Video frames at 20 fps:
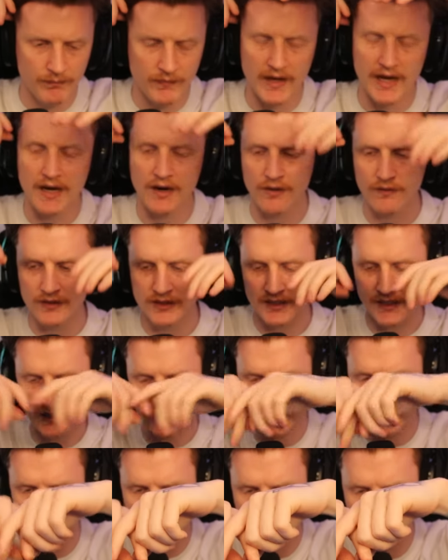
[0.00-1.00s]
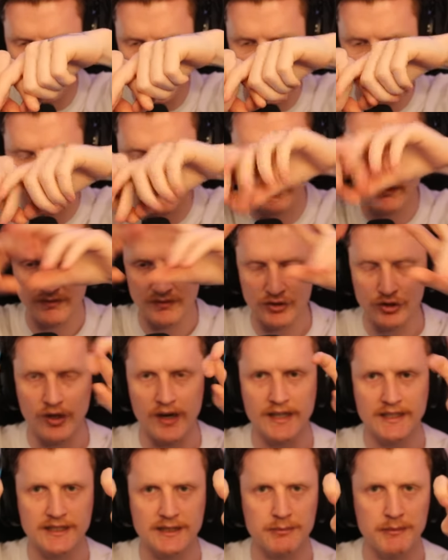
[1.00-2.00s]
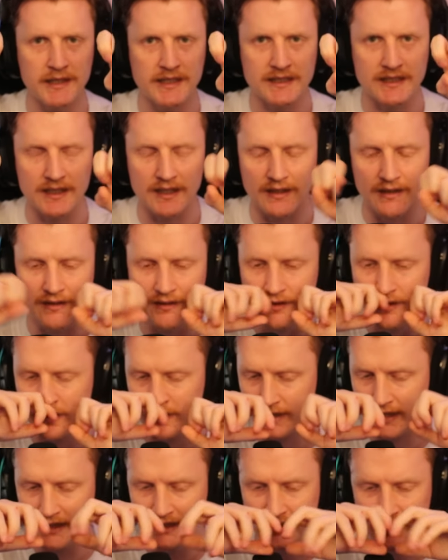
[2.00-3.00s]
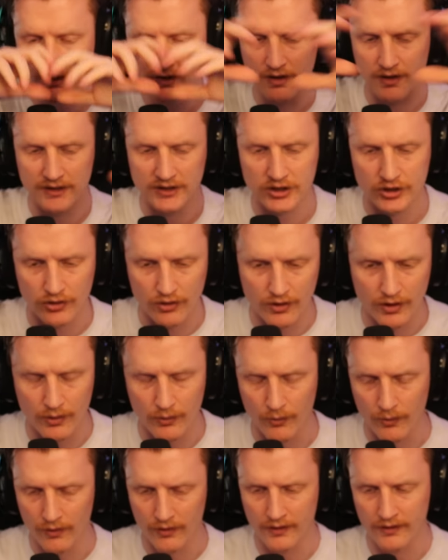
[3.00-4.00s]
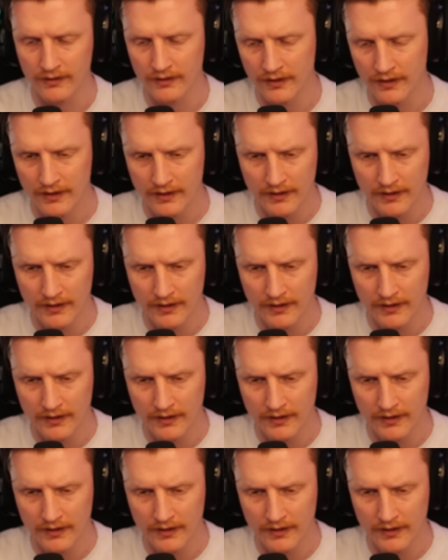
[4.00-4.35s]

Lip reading: And obviously that transmitter, unless they got a stronger one,